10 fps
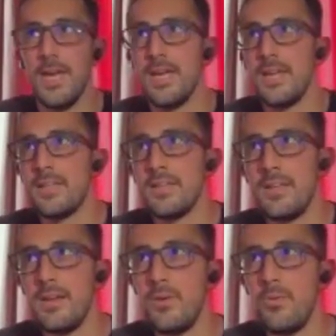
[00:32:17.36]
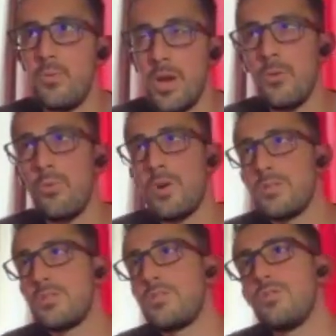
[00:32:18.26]
And what I
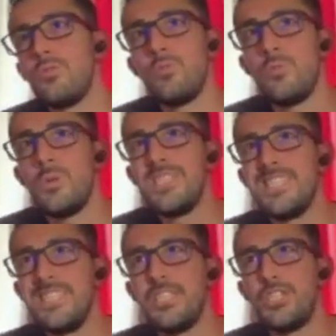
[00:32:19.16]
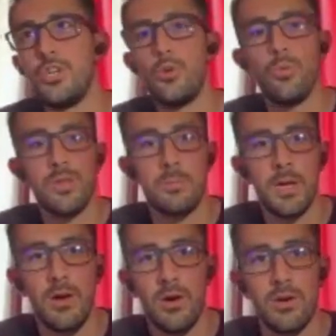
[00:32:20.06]
want to show with
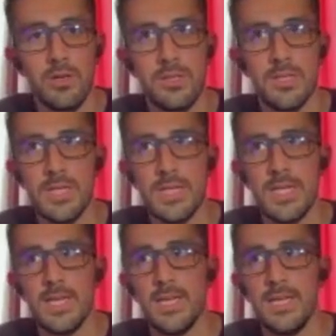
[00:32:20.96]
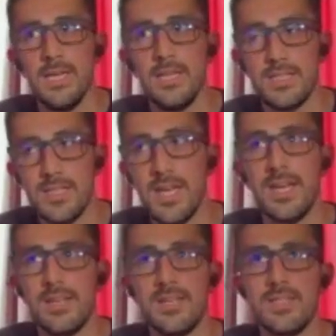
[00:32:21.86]
my art is
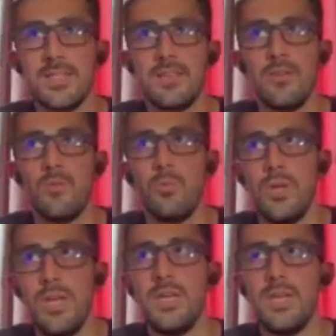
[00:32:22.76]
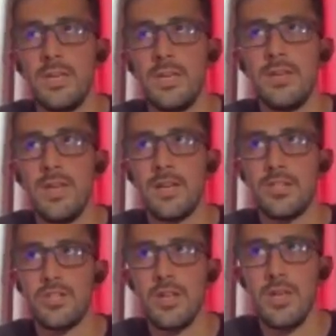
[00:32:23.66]
that we can
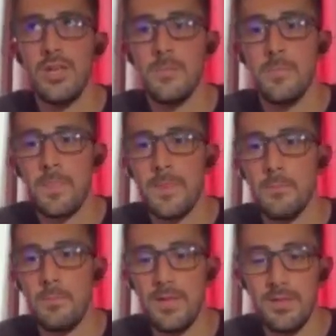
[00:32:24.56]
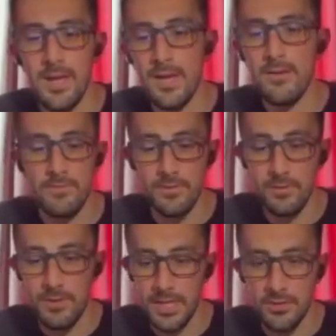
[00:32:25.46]
actually be
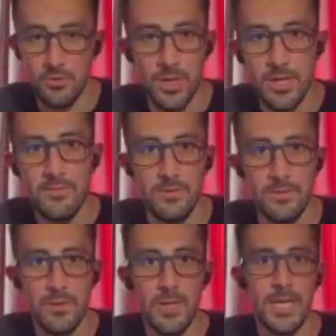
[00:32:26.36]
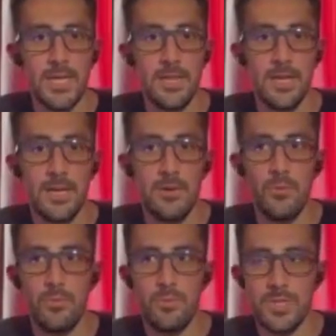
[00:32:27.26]
thankful and grateful that,
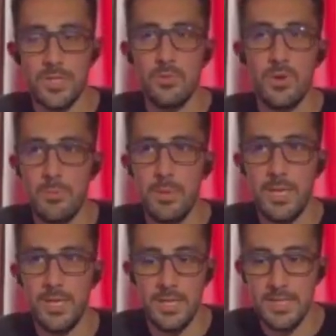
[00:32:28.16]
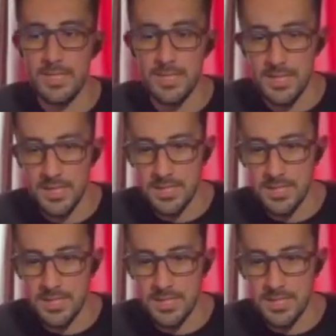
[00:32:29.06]
since we are made in his